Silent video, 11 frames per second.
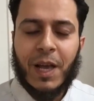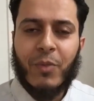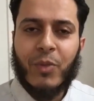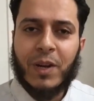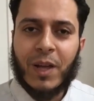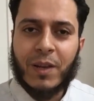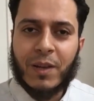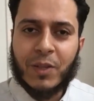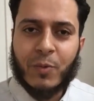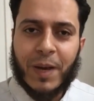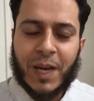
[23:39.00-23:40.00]
And then
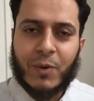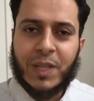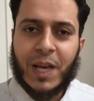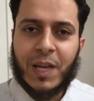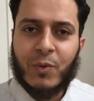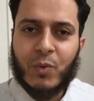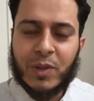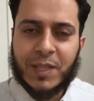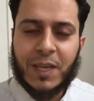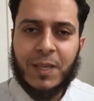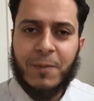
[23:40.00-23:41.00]
Allah subhanahu wa ta'ala will
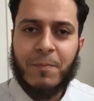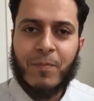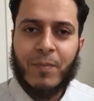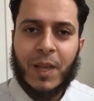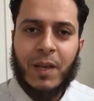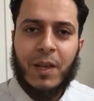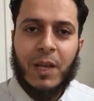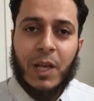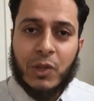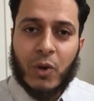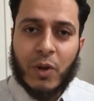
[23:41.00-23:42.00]
say,
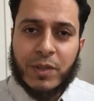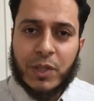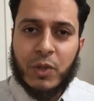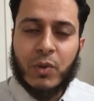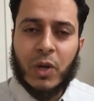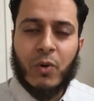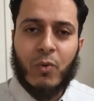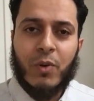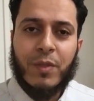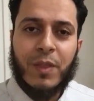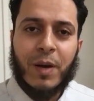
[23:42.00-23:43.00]
Don't you
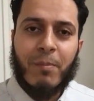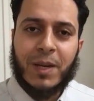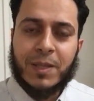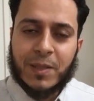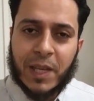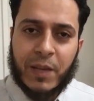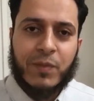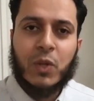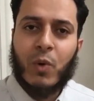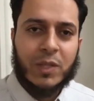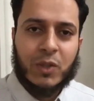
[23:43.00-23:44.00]
know that my slave,
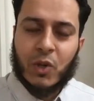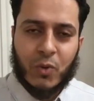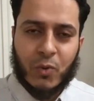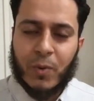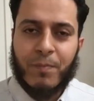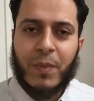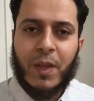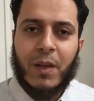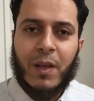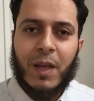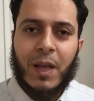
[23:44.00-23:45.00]
so and so,
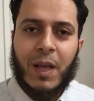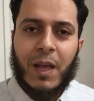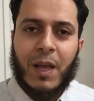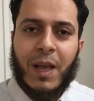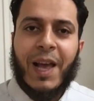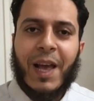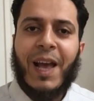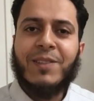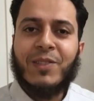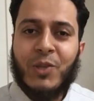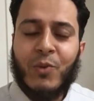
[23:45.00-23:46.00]

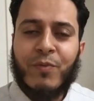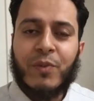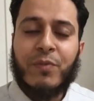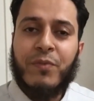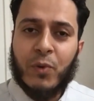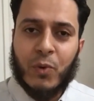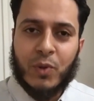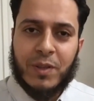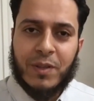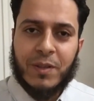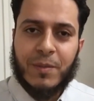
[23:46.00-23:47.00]
asked you for
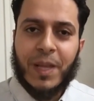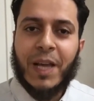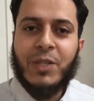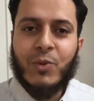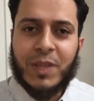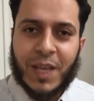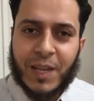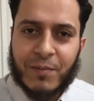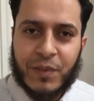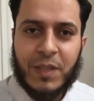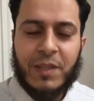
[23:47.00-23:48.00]
food and you
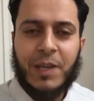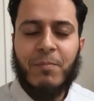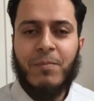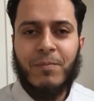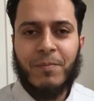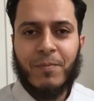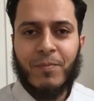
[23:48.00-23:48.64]
didn't feed him?